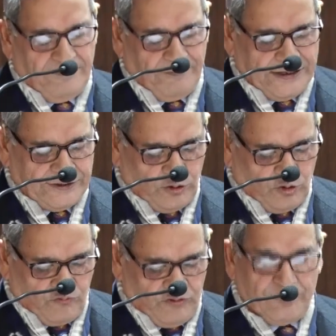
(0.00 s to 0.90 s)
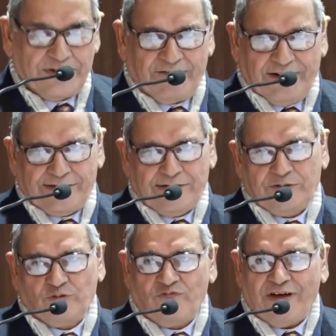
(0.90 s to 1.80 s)
My talk will be divided
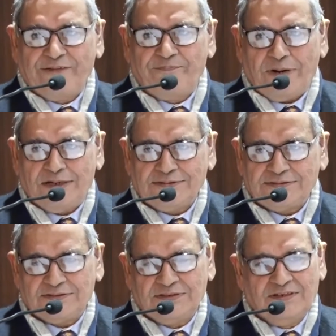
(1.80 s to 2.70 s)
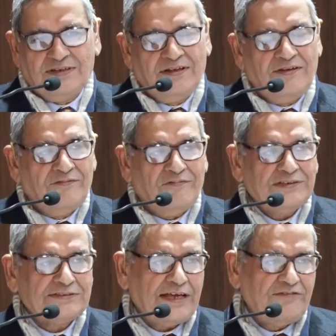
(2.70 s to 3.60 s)
into 5 parts.
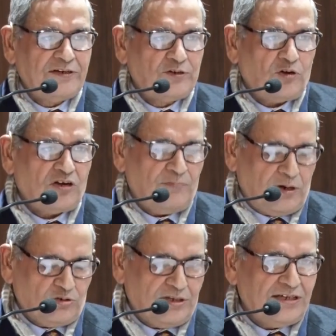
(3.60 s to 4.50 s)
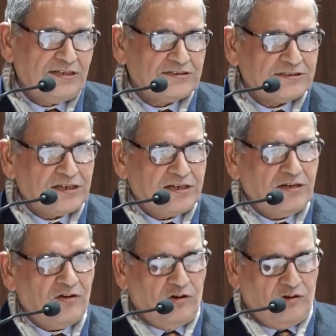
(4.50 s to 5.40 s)
First, I will talk about the
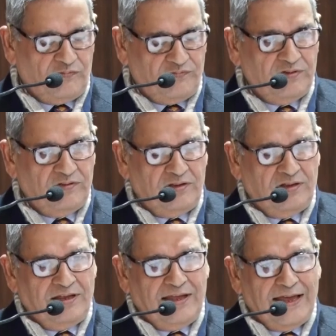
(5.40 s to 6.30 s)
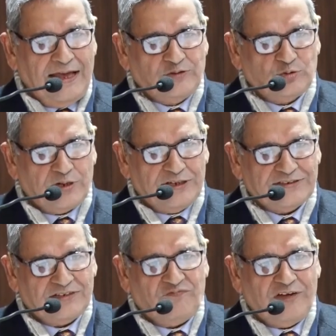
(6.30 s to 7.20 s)
history of
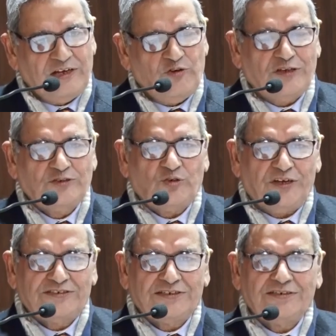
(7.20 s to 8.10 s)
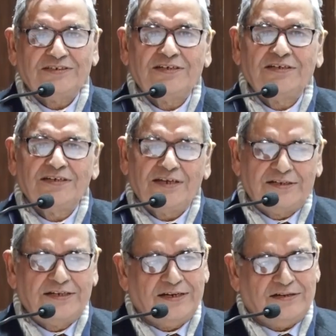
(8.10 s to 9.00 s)
education, value education in
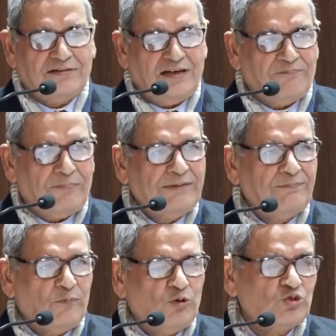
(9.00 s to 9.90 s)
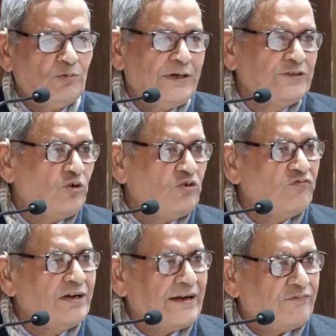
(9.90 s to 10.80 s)
India. Most of my talk
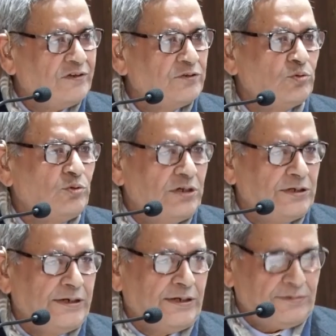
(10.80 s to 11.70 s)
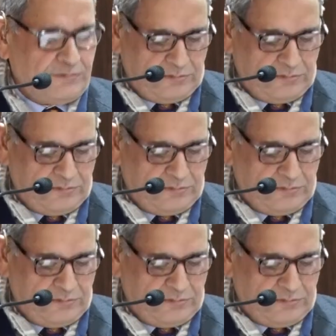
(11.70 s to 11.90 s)
will refer to India.